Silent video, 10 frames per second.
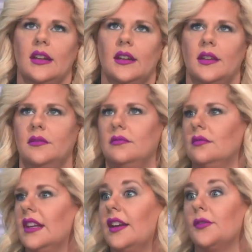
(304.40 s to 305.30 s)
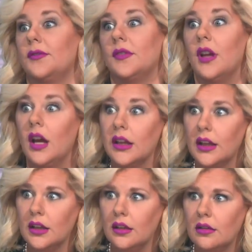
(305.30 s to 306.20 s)
can get
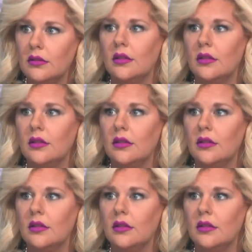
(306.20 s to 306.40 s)
flooded,